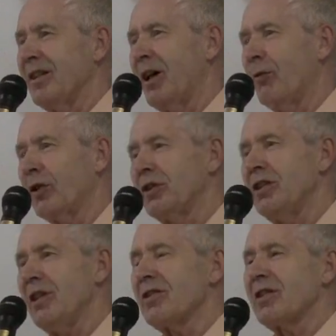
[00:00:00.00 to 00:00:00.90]
I wanted to
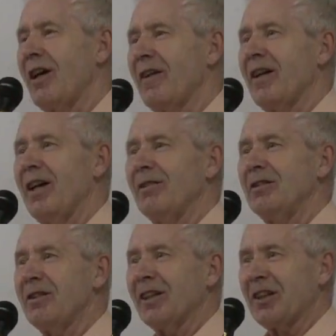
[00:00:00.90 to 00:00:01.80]
use. So how the hell do
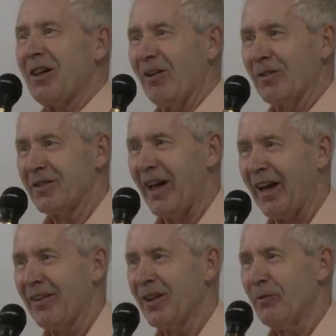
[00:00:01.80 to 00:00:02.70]
you get a
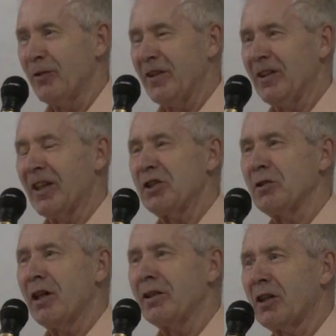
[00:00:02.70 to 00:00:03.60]
contact unless you
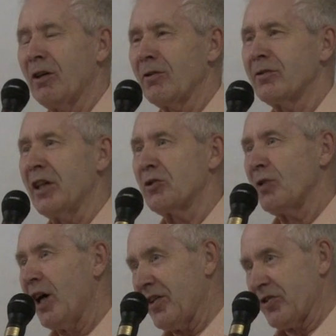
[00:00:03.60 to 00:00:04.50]
go in a contest?
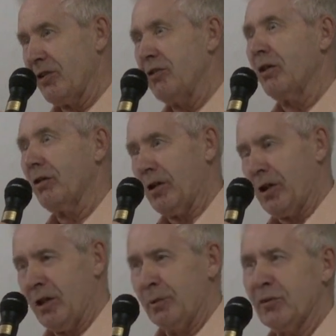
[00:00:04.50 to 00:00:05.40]
Right, so you
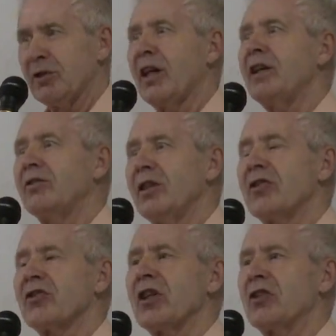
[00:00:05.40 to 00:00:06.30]
got the
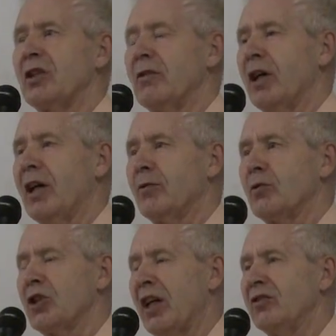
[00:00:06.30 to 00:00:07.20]
JT65 or
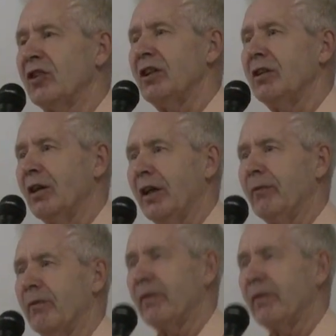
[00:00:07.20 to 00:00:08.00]
JT9.